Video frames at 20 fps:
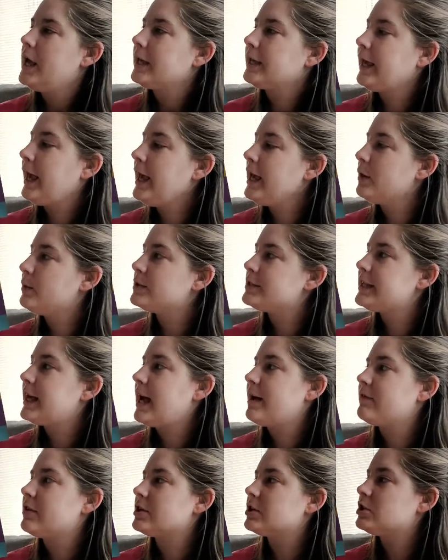Cake was
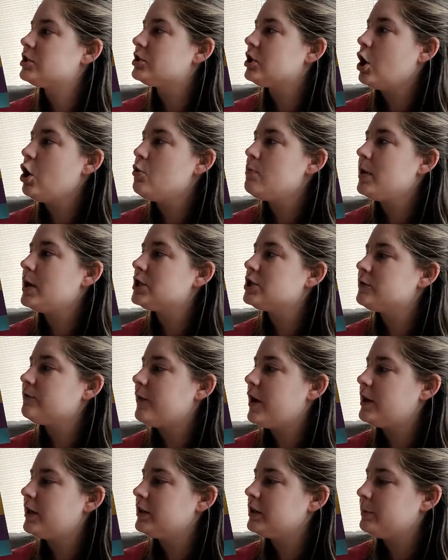having so much
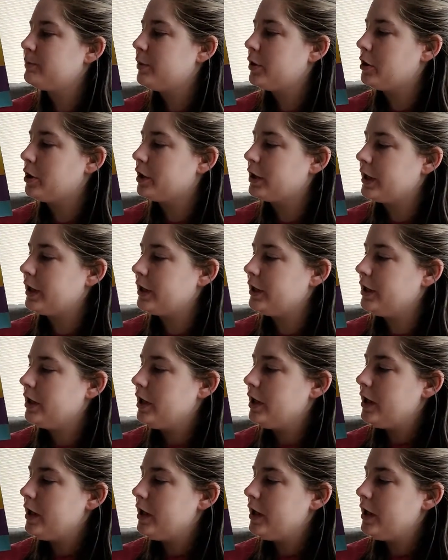fun at the party.